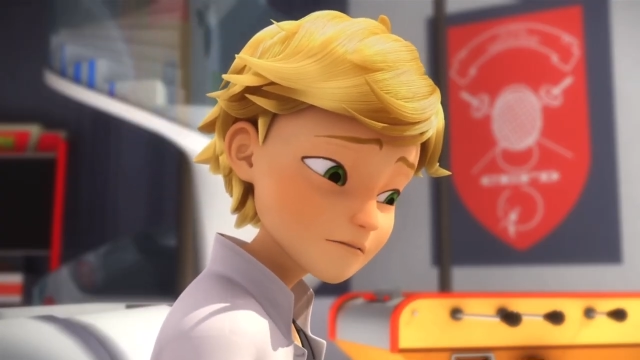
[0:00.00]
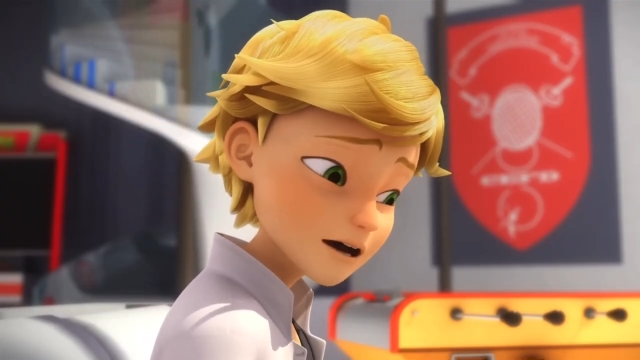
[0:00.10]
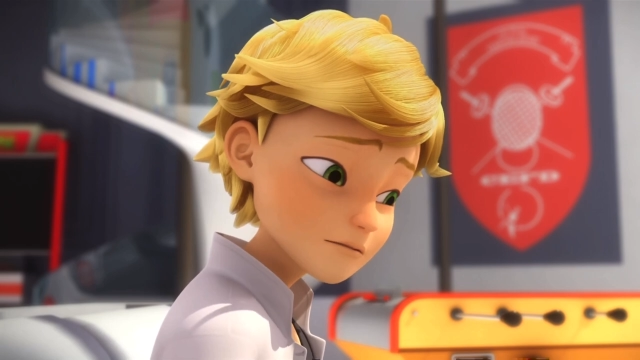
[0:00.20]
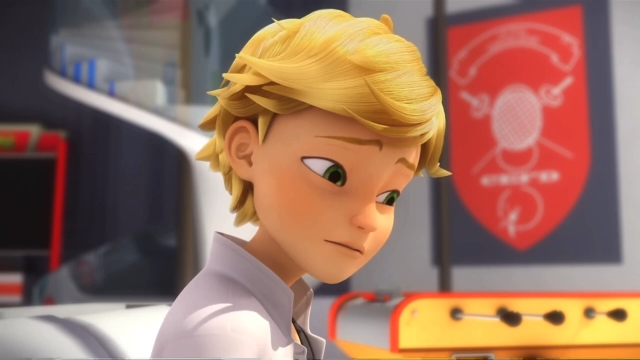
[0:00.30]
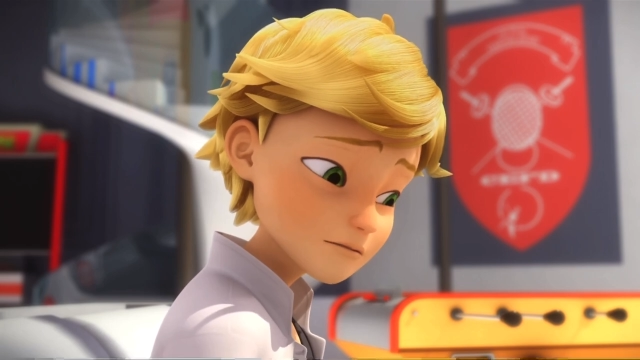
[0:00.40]
In
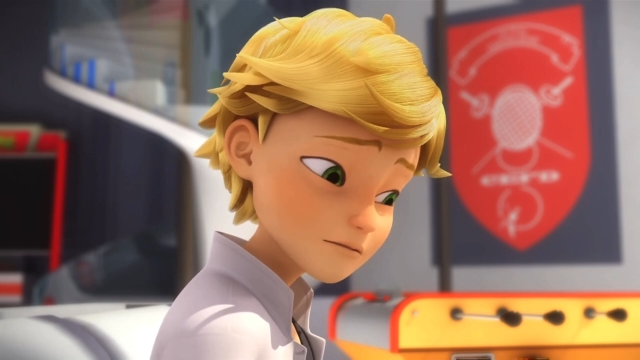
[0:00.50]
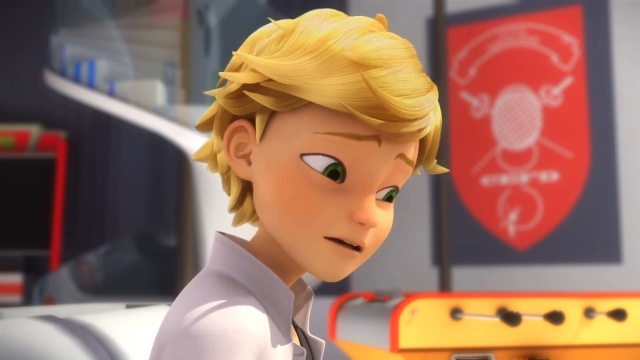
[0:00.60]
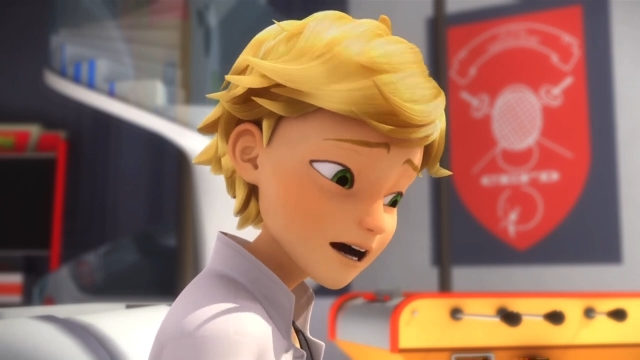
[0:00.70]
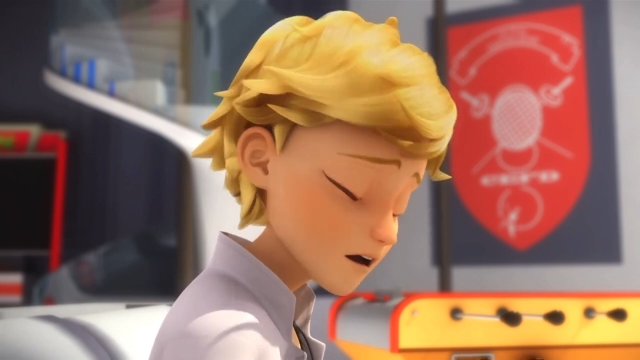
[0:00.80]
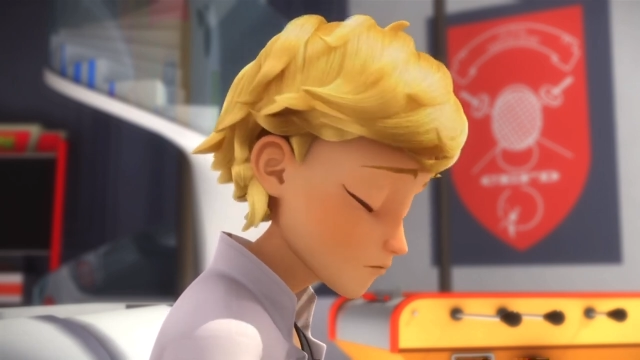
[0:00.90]
fact,
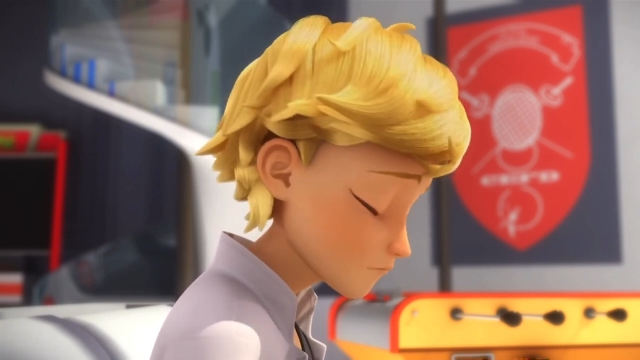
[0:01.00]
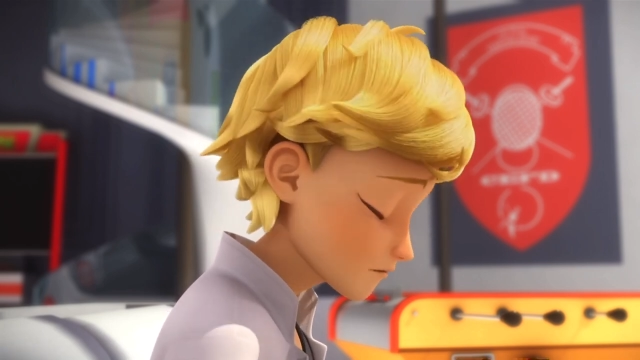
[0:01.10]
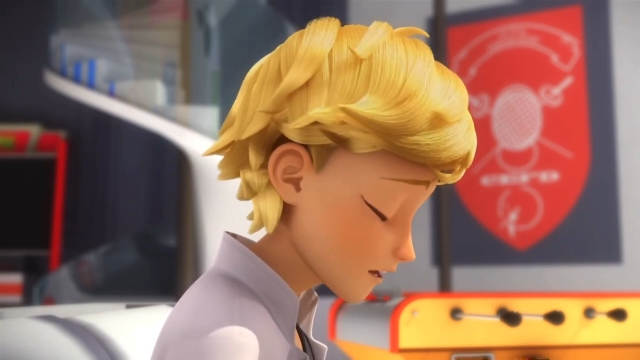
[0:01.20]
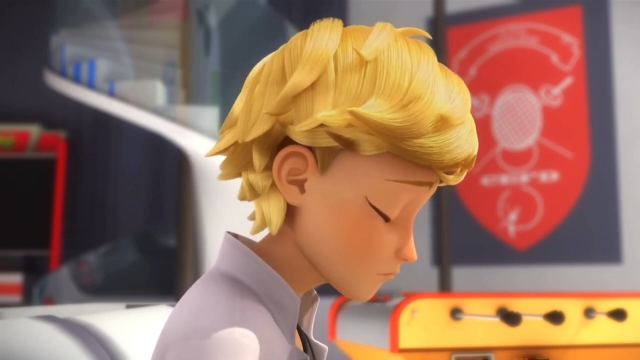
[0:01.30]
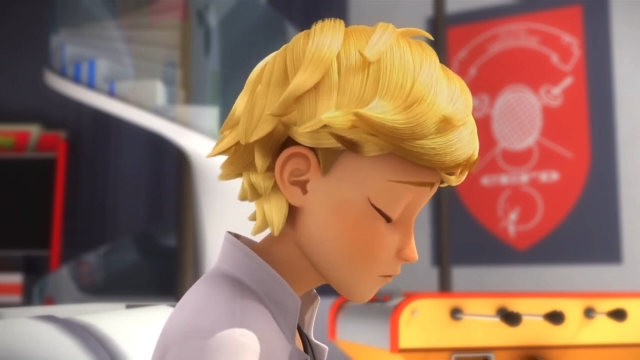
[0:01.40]
I
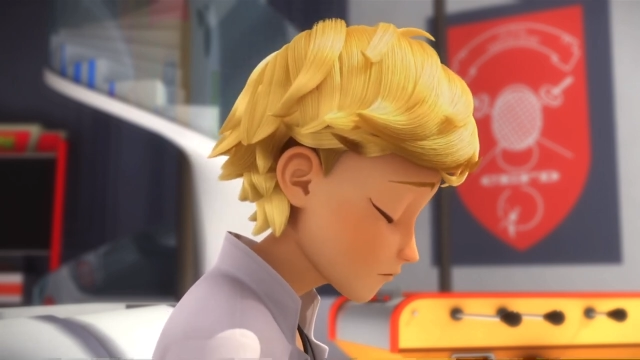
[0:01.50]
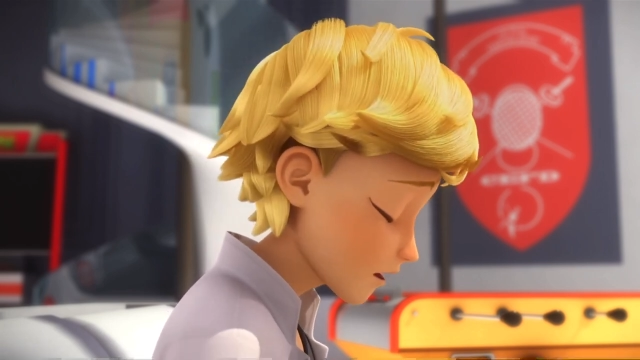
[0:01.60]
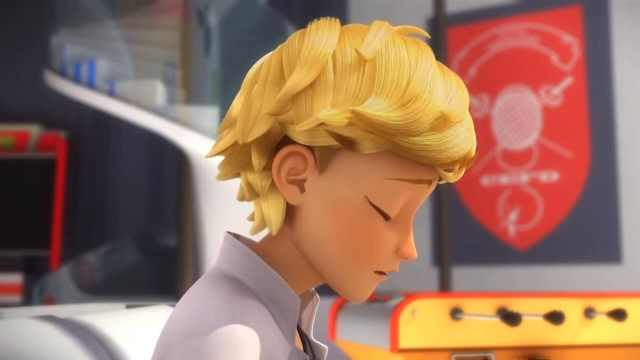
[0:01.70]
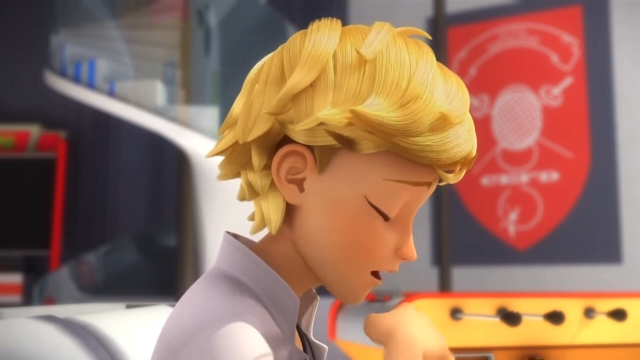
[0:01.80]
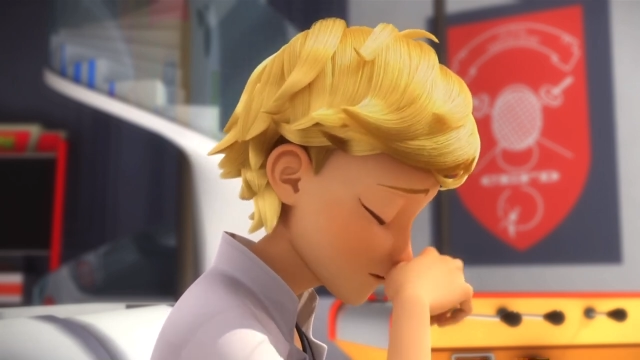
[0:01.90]
always feel like
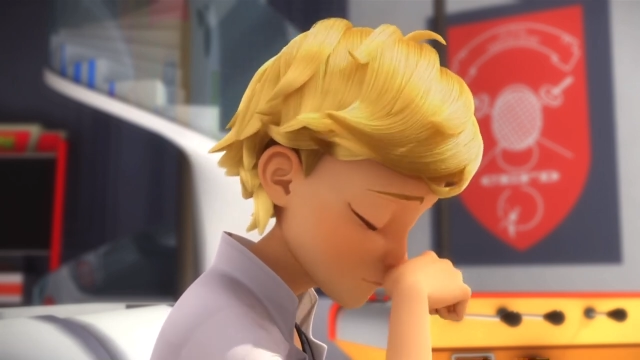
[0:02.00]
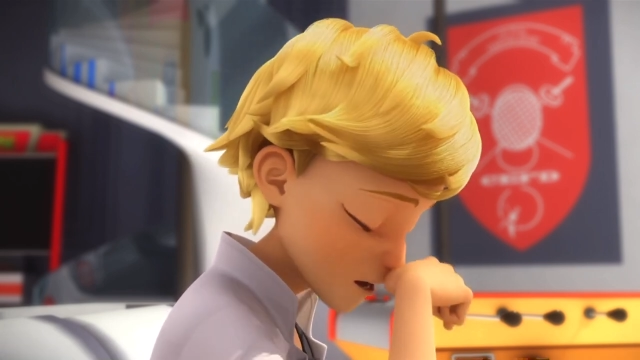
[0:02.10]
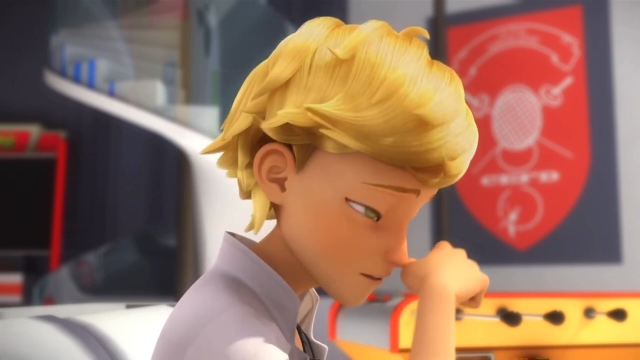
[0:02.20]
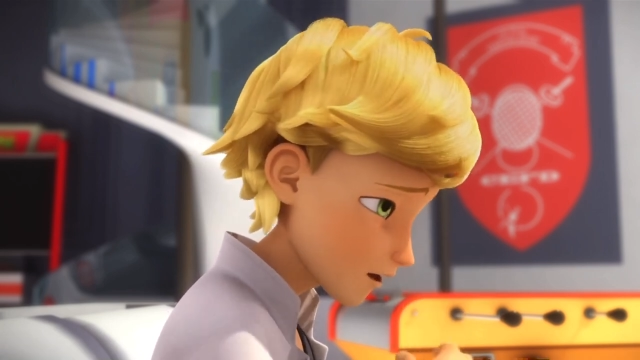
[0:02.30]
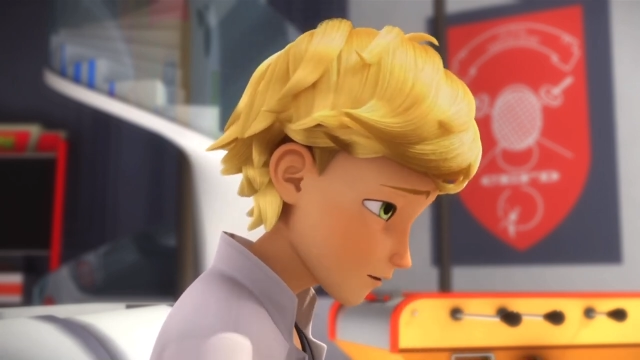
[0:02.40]
you don't want
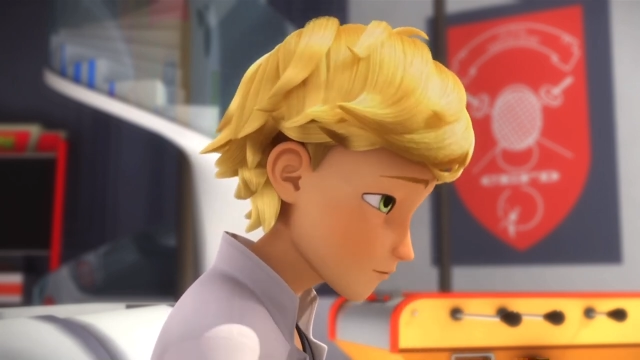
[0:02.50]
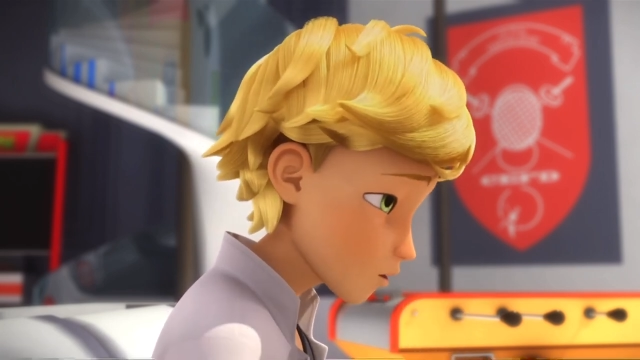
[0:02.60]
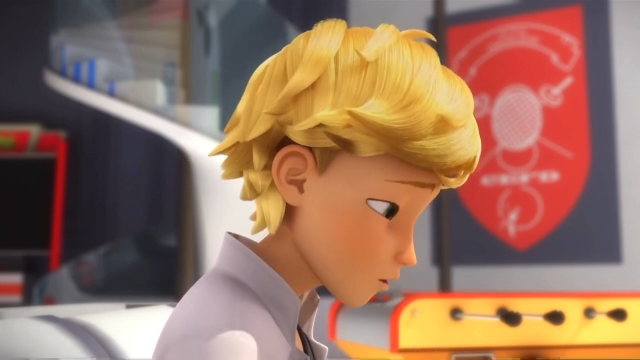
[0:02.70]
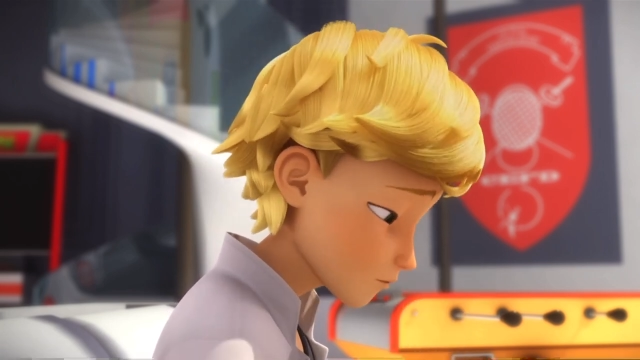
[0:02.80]
to talk at all,